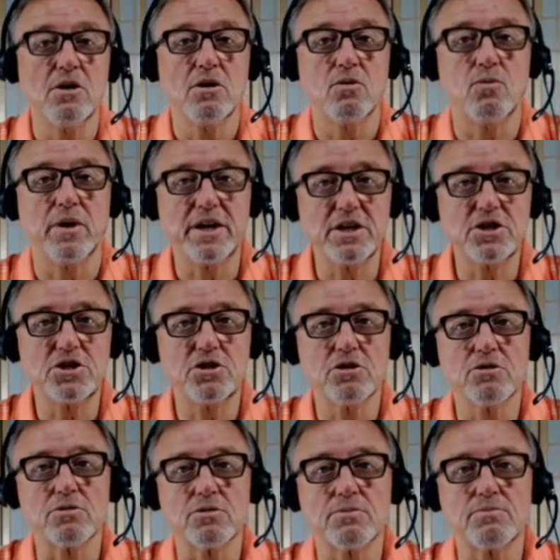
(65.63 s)
What is
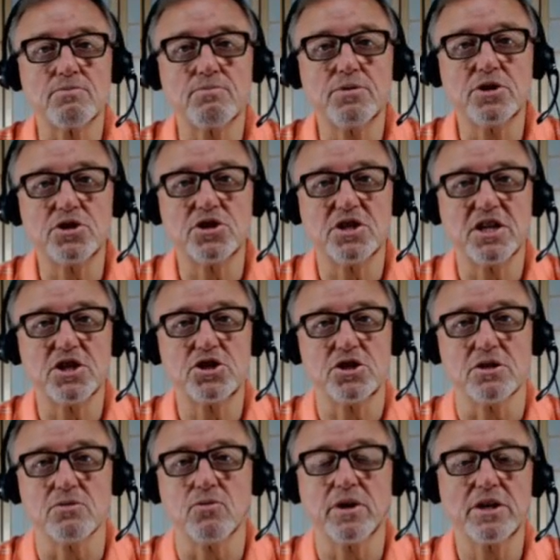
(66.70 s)
your
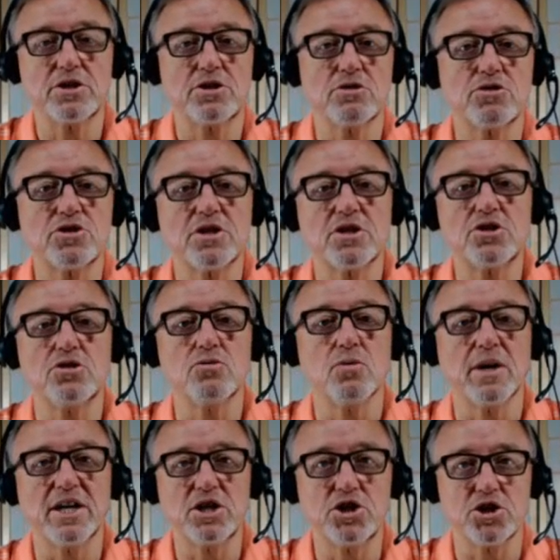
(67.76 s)
position? What is your
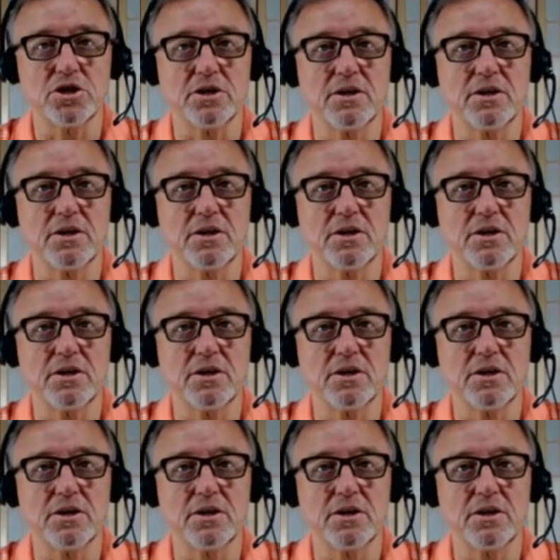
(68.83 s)
situation?